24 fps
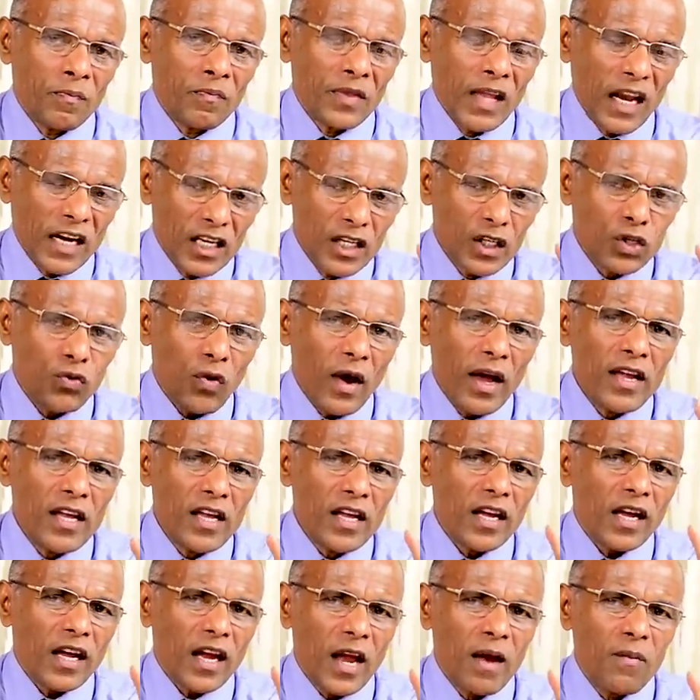That is why
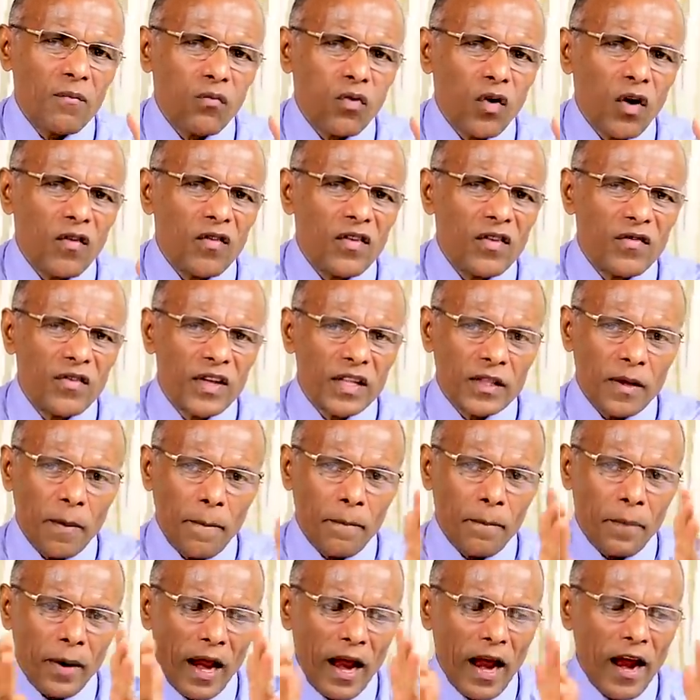he came forward with a
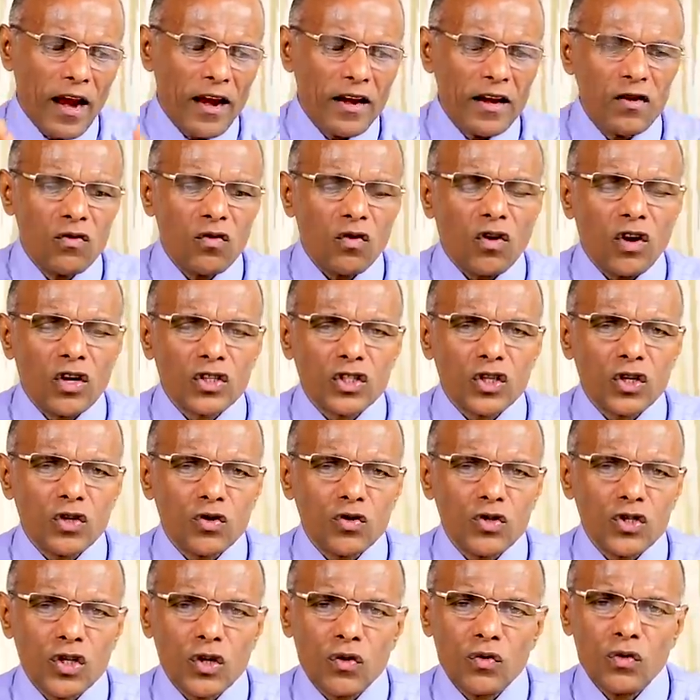brand new
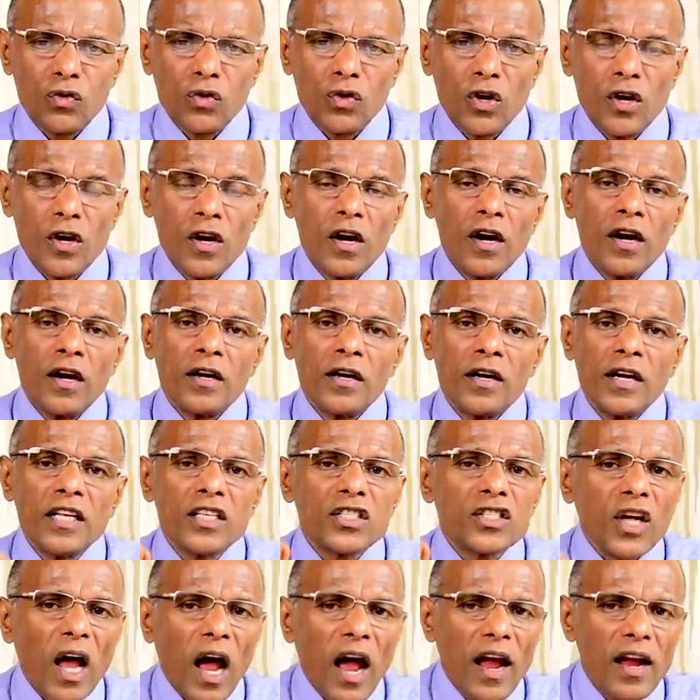constitution
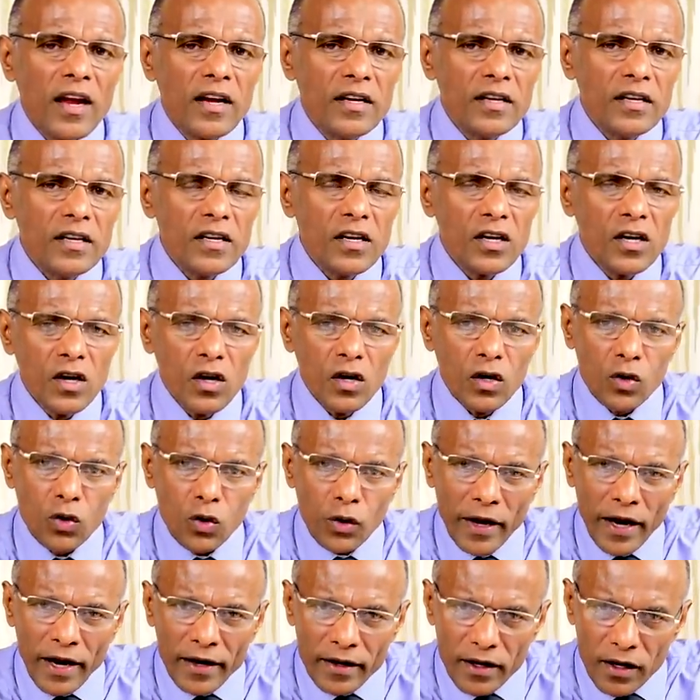designed
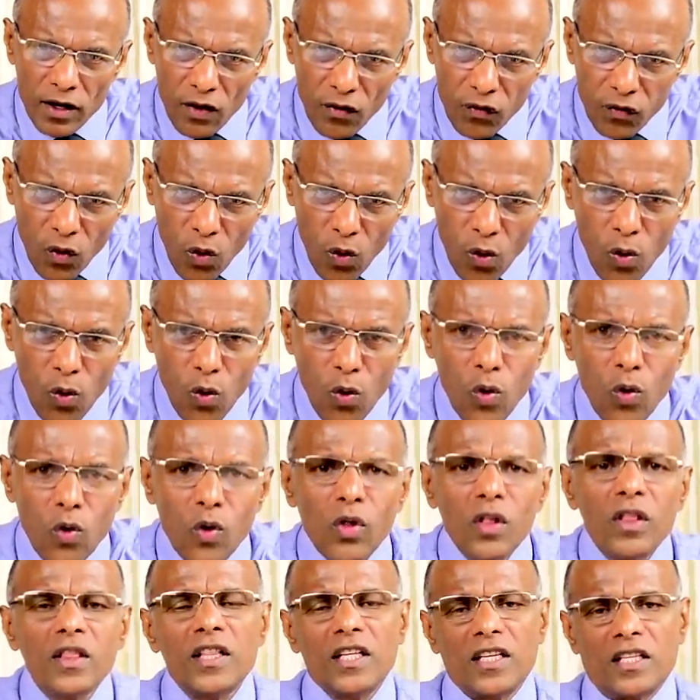to get rid of
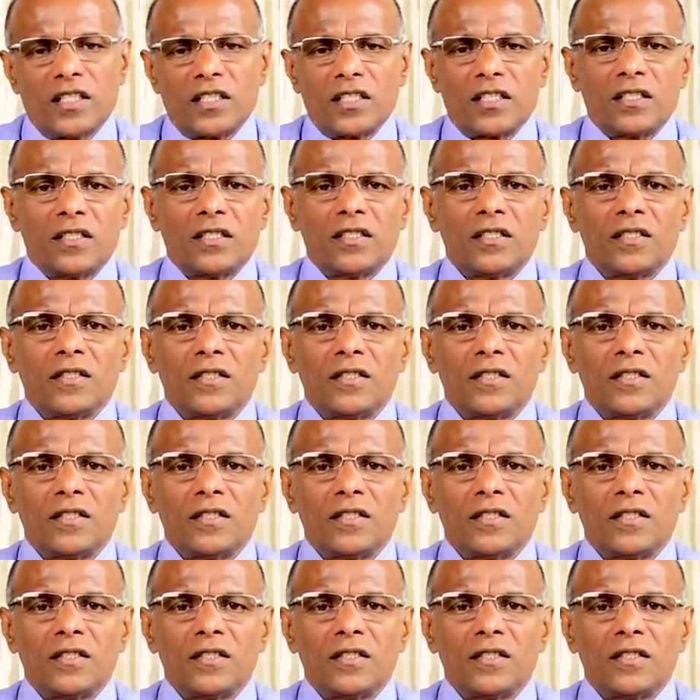all this.